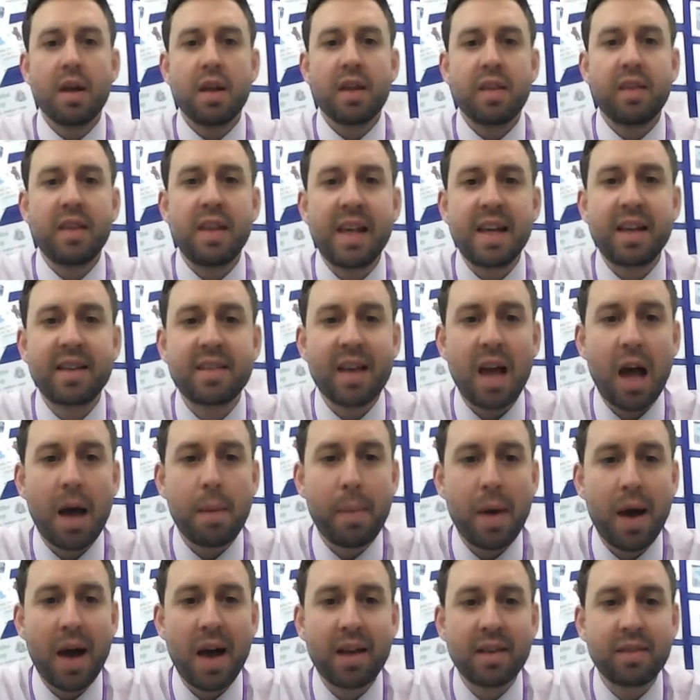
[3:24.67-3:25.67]
The exam
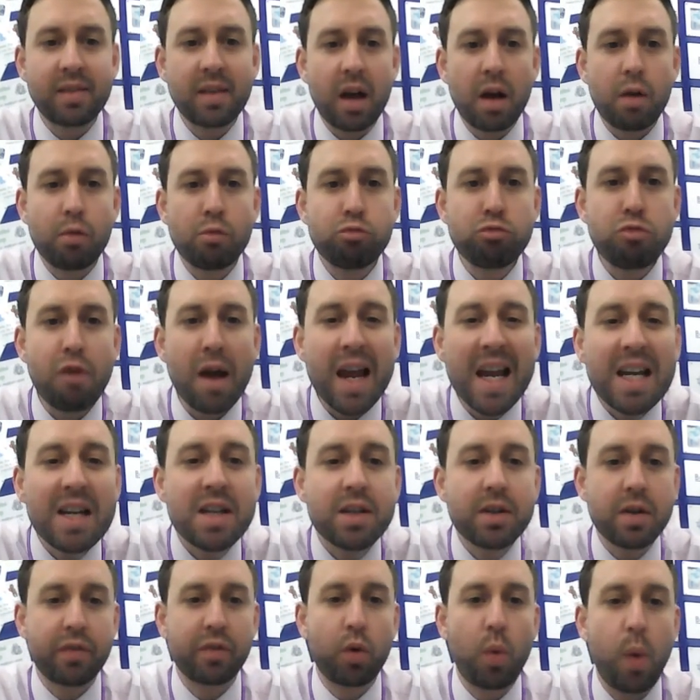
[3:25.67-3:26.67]
has a
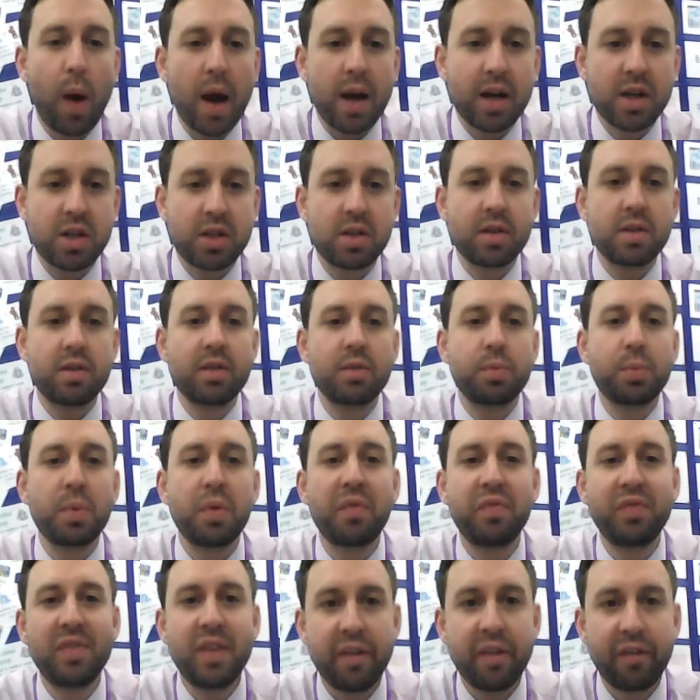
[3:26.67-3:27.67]
range of questions
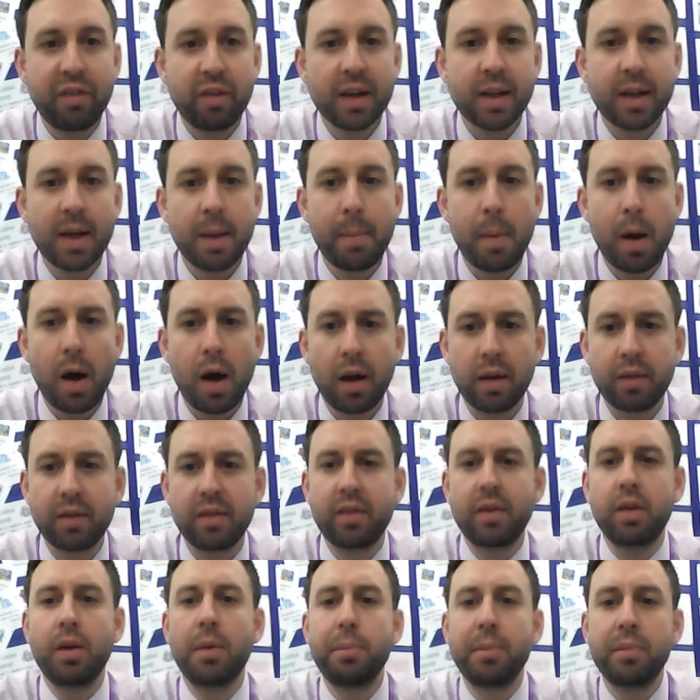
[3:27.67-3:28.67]
with different command
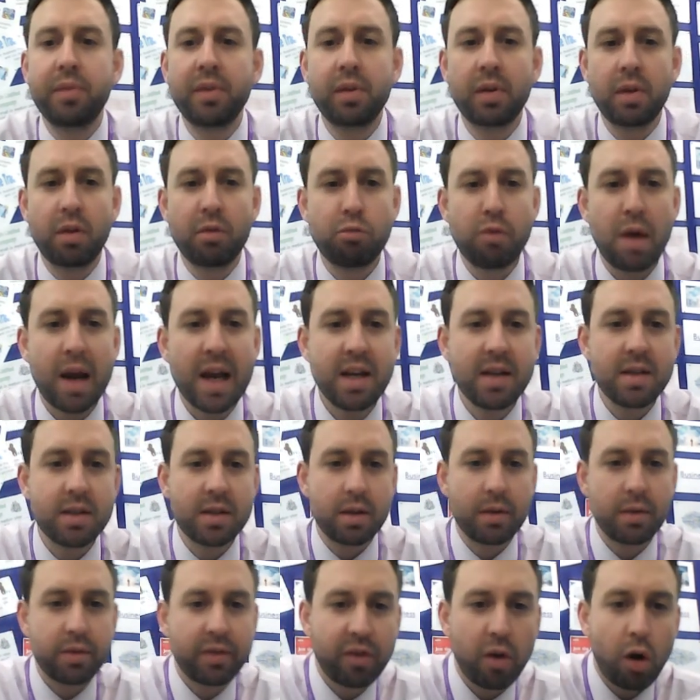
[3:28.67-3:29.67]
terms
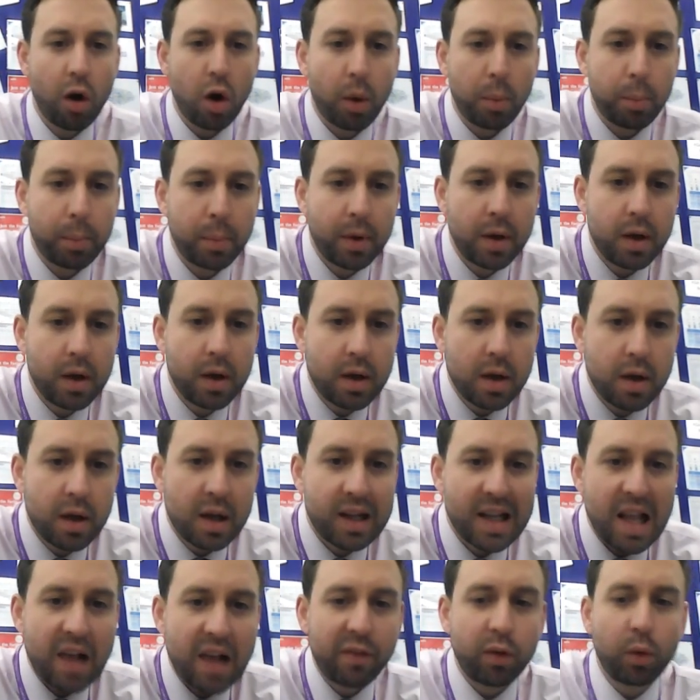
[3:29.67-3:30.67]
ranging from
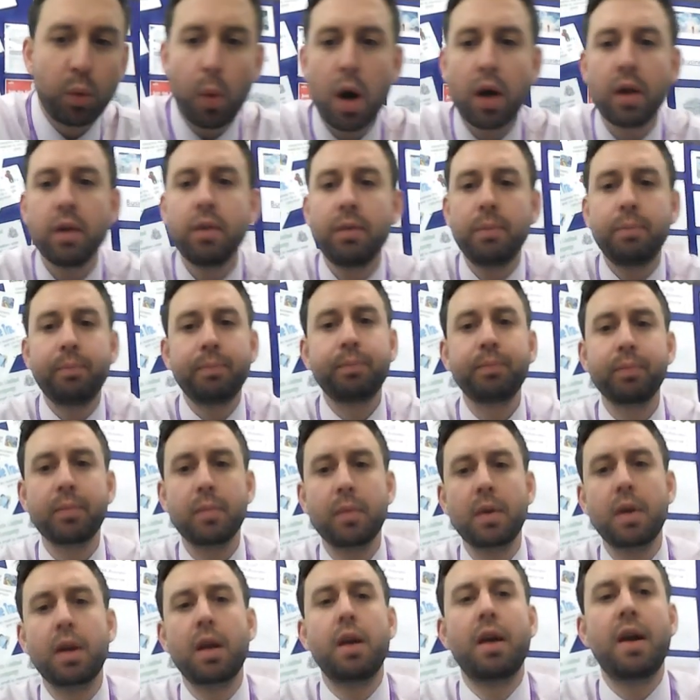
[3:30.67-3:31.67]
level 1,
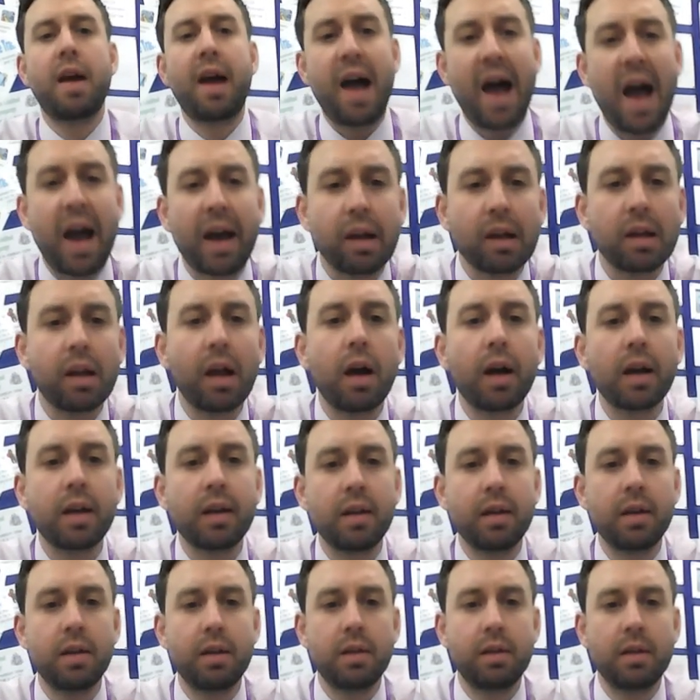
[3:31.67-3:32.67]
outline,
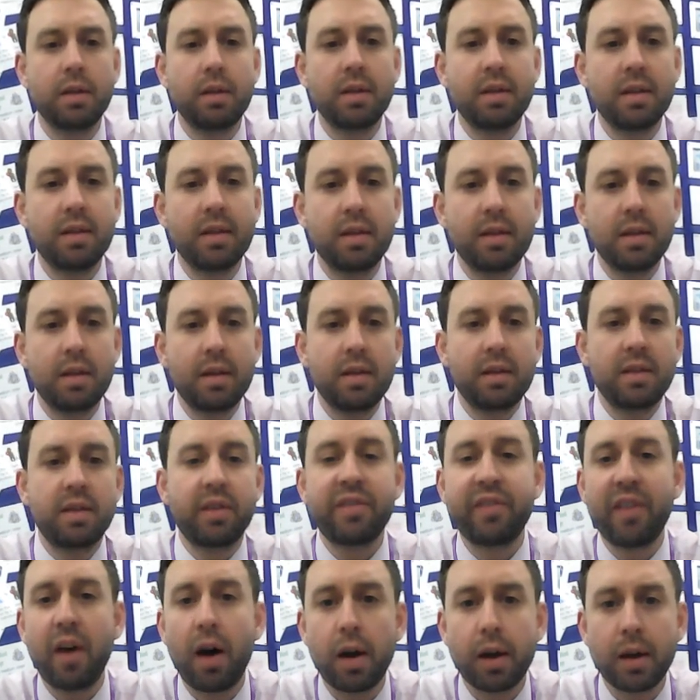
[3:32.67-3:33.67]

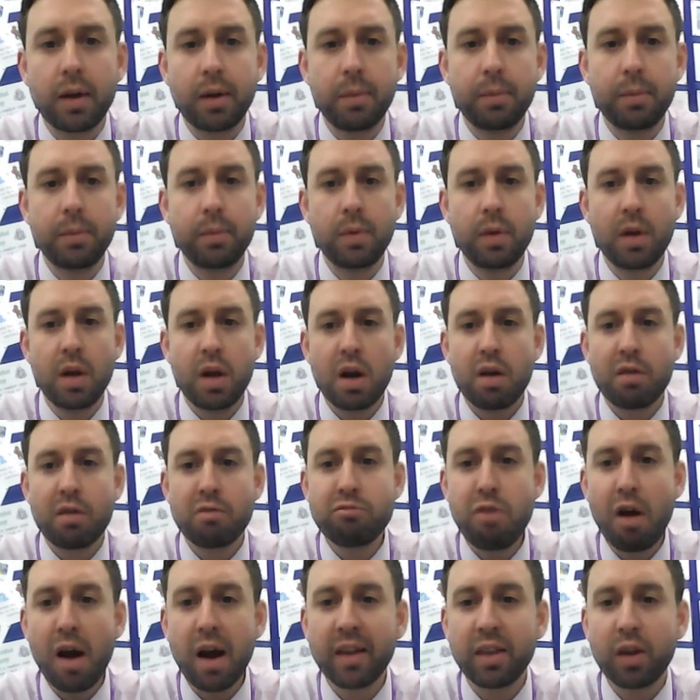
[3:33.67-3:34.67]
define,
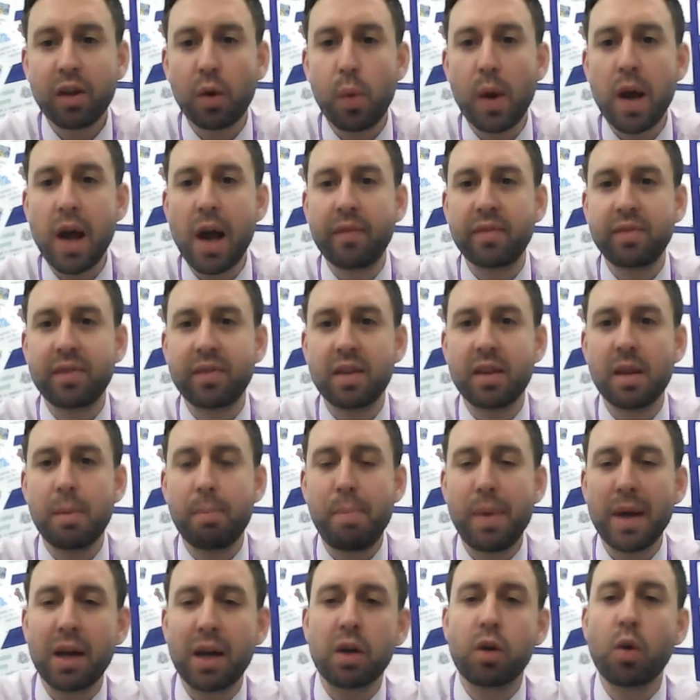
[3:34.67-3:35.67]
right the way up to the
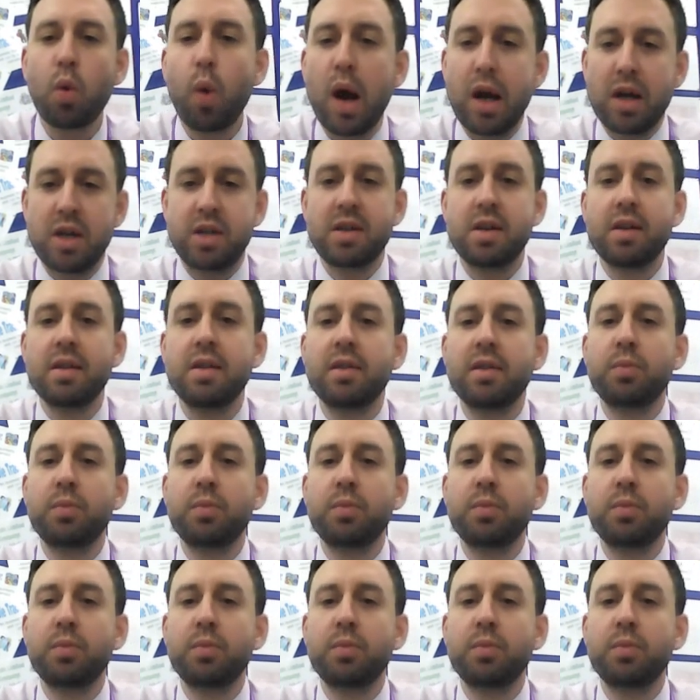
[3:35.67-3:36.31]
bigger questions,